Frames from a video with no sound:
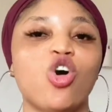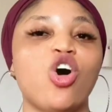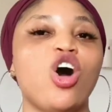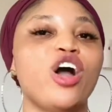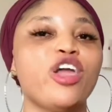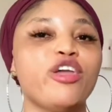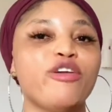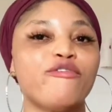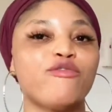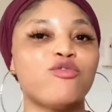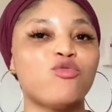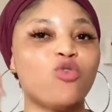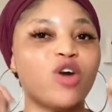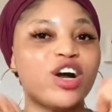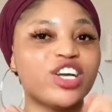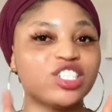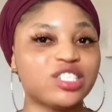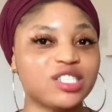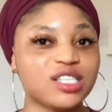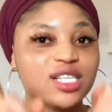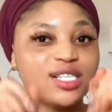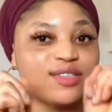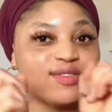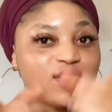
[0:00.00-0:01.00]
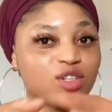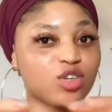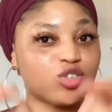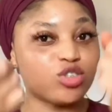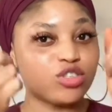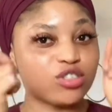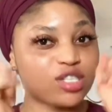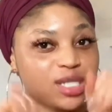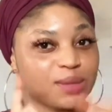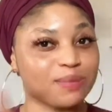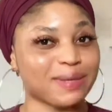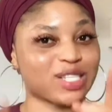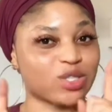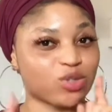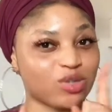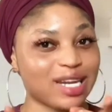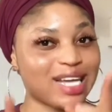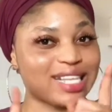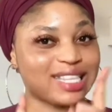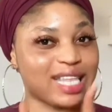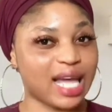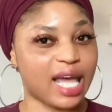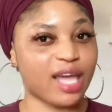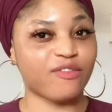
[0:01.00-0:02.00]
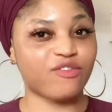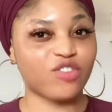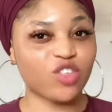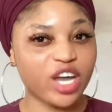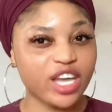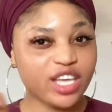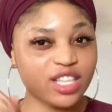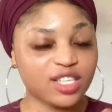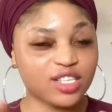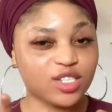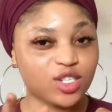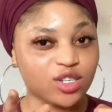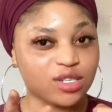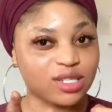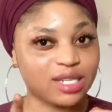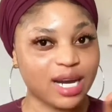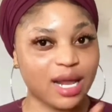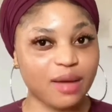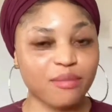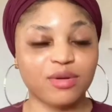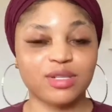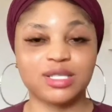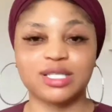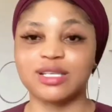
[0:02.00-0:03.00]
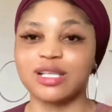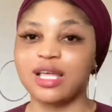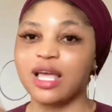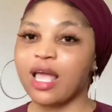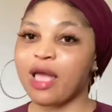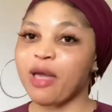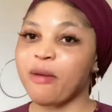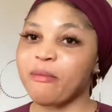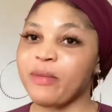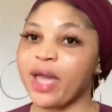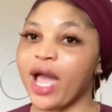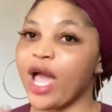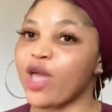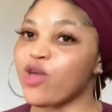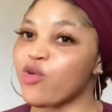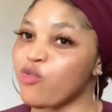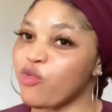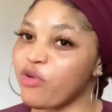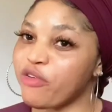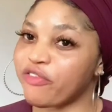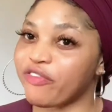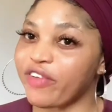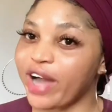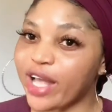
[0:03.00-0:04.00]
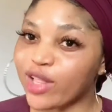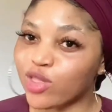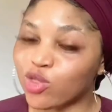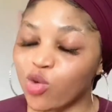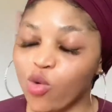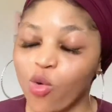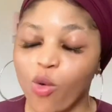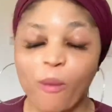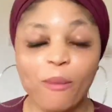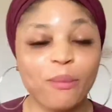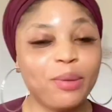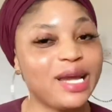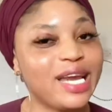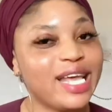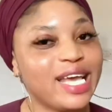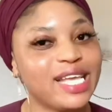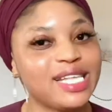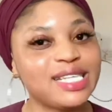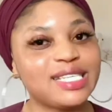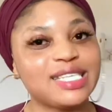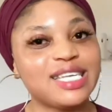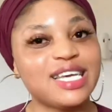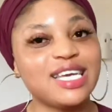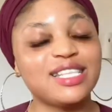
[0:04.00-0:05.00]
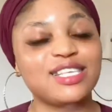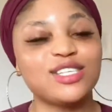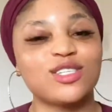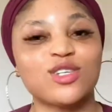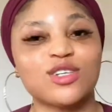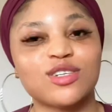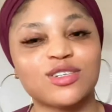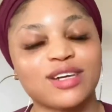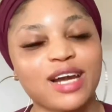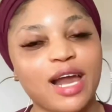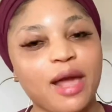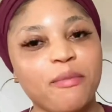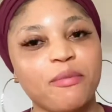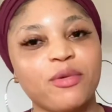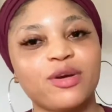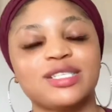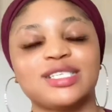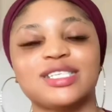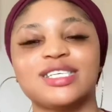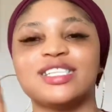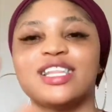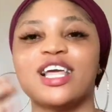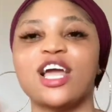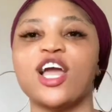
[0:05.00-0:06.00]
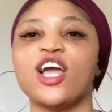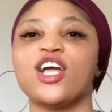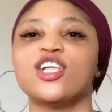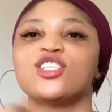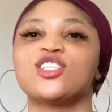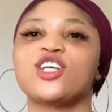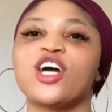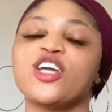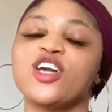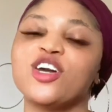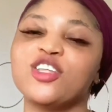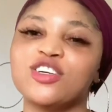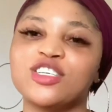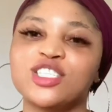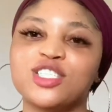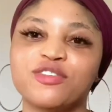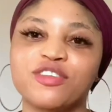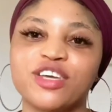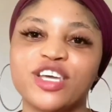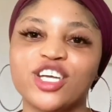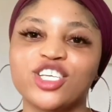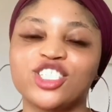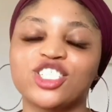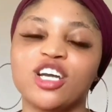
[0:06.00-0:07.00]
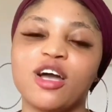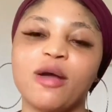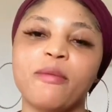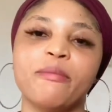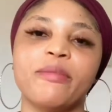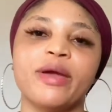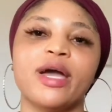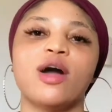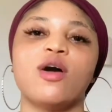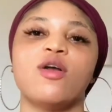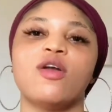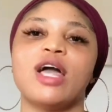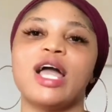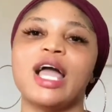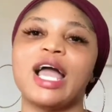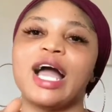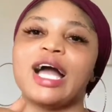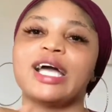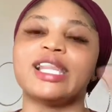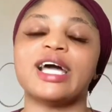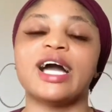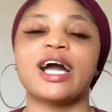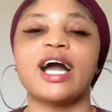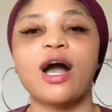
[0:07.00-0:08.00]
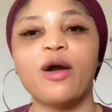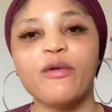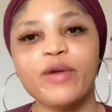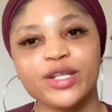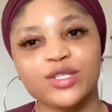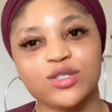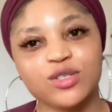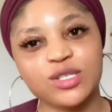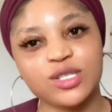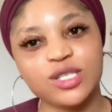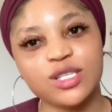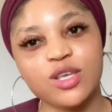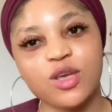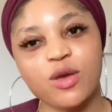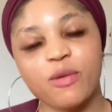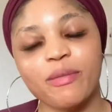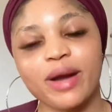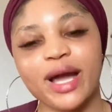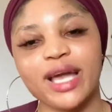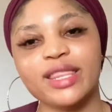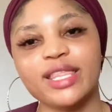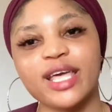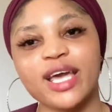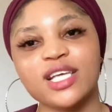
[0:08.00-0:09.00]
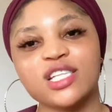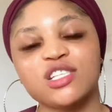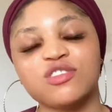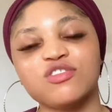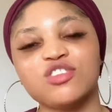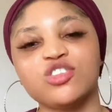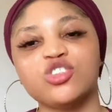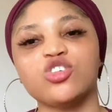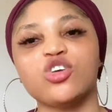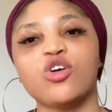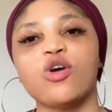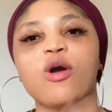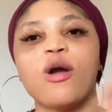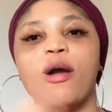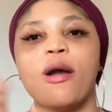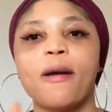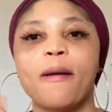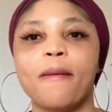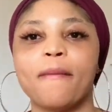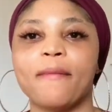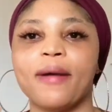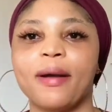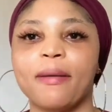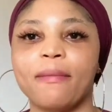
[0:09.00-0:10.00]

or you've watched this video to this particular time, not hit the subscribe button, me and you will fight. Oh, please hit the subscribe button, turn your notification bell, and I can't wait to see you in my next video. Bye